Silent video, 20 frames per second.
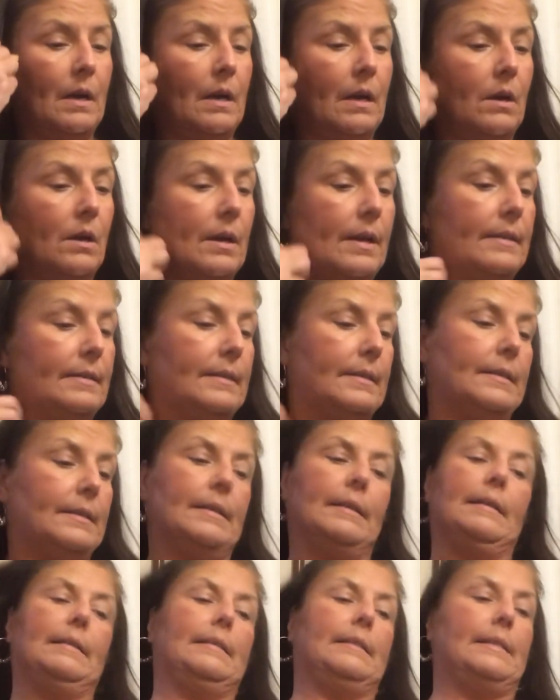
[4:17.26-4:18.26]
Alright, and
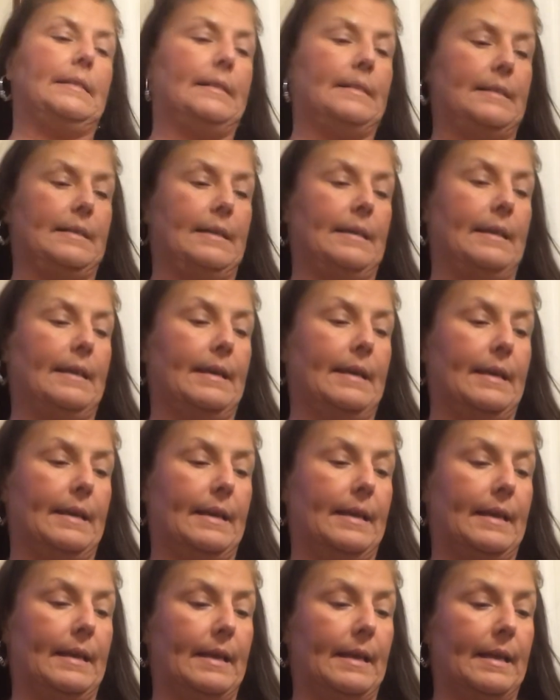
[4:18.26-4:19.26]
let's
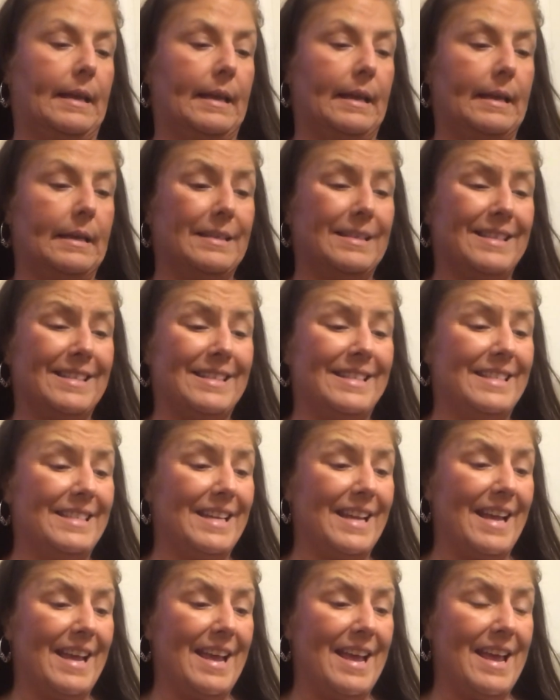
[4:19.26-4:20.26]
see.
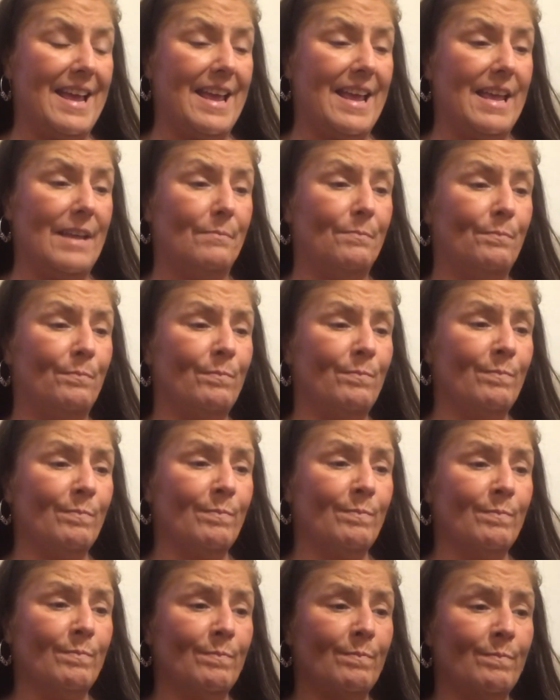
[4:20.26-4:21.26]
Today,
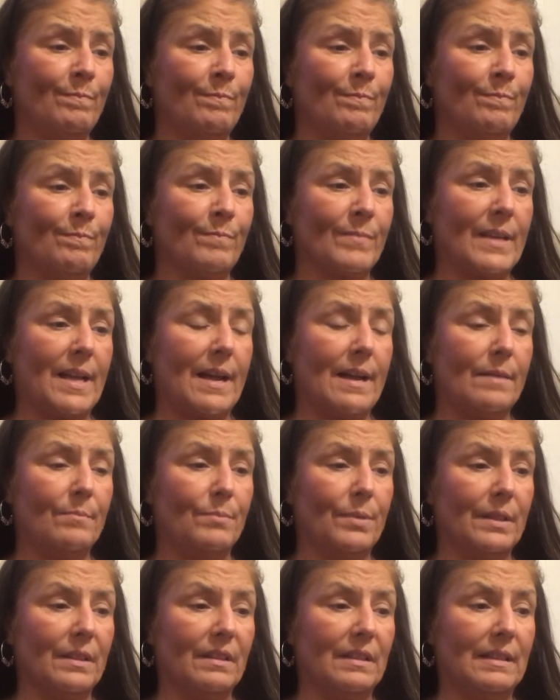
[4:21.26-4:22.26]
I
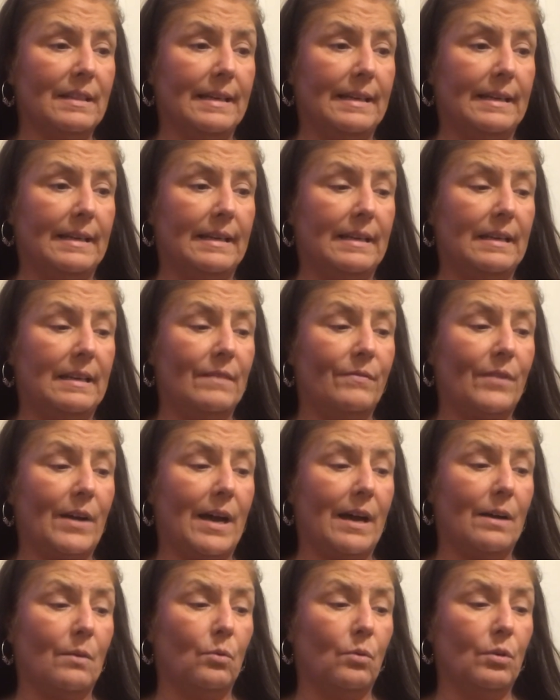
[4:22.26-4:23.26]
believe
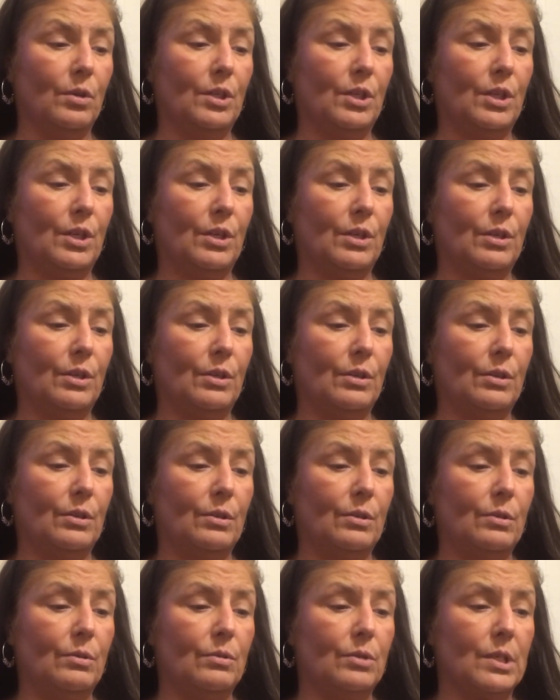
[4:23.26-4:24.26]
I will
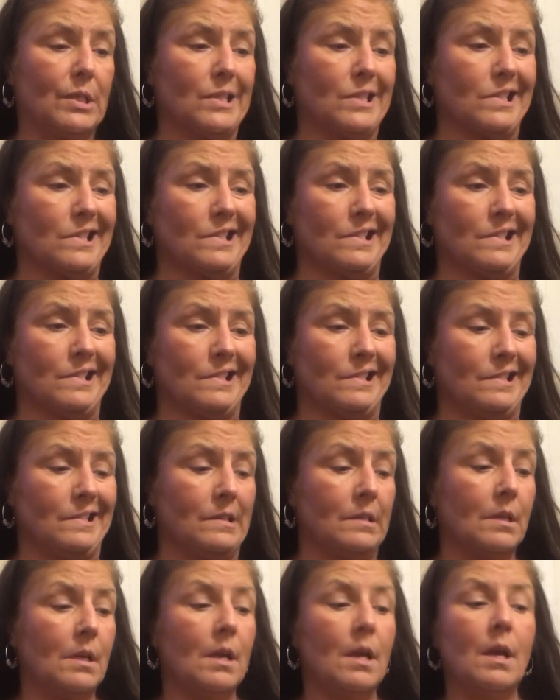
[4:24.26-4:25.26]
use
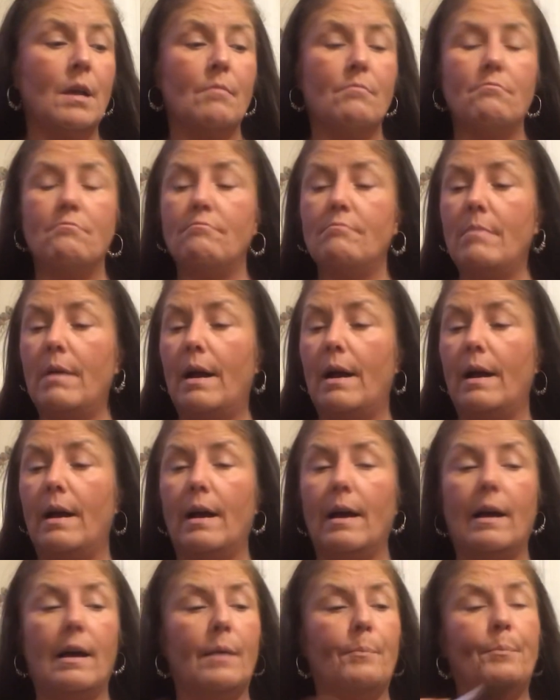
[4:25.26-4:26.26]

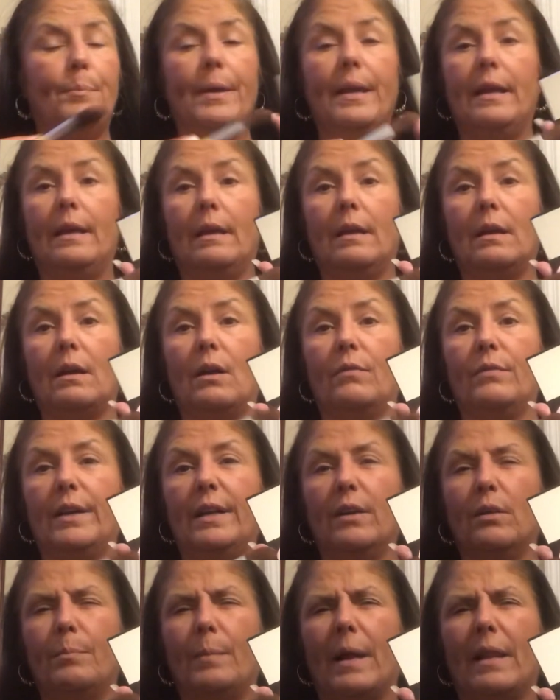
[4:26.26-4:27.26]
my pink over
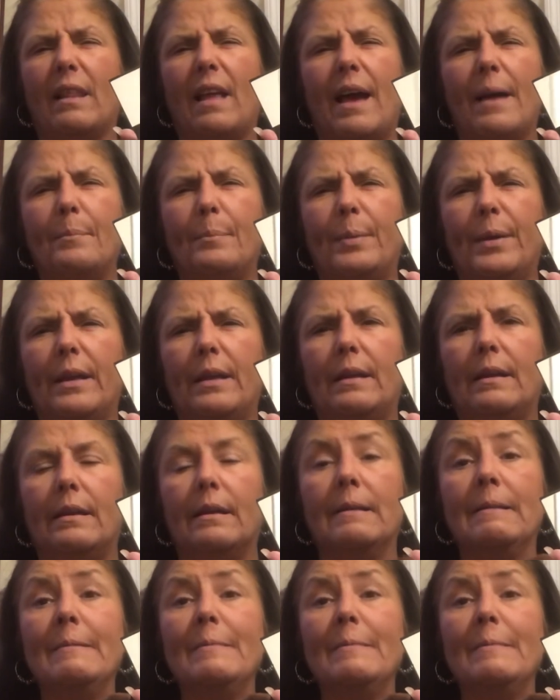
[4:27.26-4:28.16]
here, my light pink.